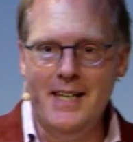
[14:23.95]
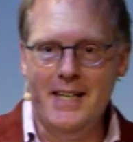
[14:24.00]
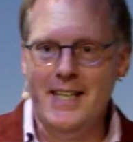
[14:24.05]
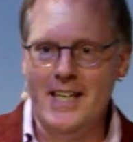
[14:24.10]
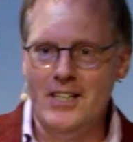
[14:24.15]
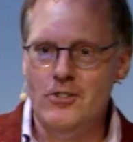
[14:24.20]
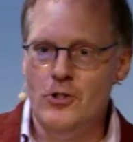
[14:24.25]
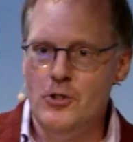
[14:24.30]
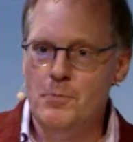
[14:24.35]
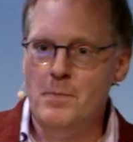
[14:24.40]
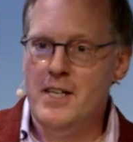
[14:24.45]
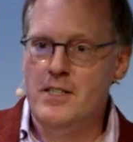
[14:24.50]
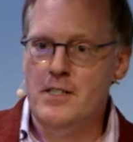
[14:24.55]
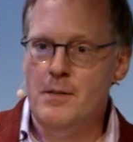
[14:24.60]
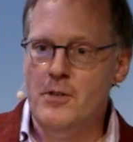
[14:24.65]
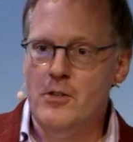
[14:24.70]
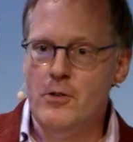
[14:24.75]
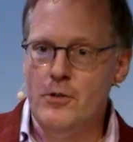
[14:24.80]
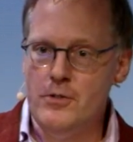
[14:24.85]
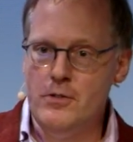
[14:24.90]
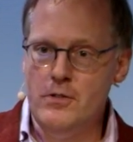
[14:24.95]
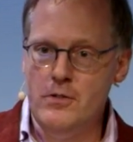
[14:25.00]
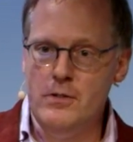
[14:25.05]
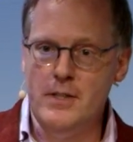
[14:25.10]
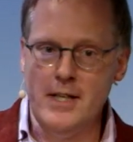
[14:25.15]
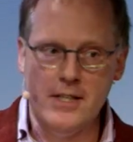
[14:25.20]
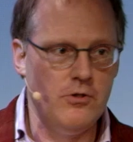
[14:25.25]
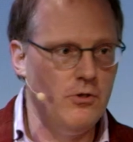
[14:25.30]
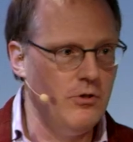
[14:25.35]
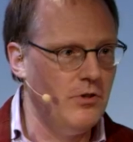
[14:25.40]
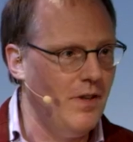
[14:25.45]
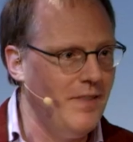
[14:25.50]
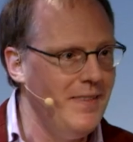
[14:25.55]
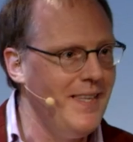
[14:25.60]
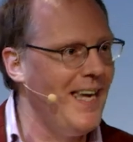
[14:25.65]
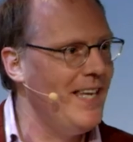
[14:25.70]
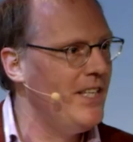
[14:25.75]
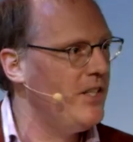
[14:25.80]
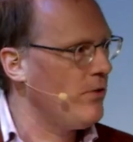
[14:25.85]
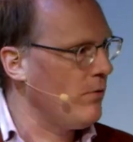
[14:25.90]
That's just basically because that's just the
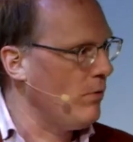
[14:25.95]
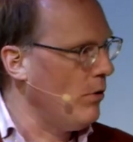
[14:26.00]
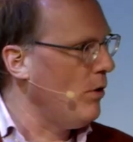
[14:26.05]
nature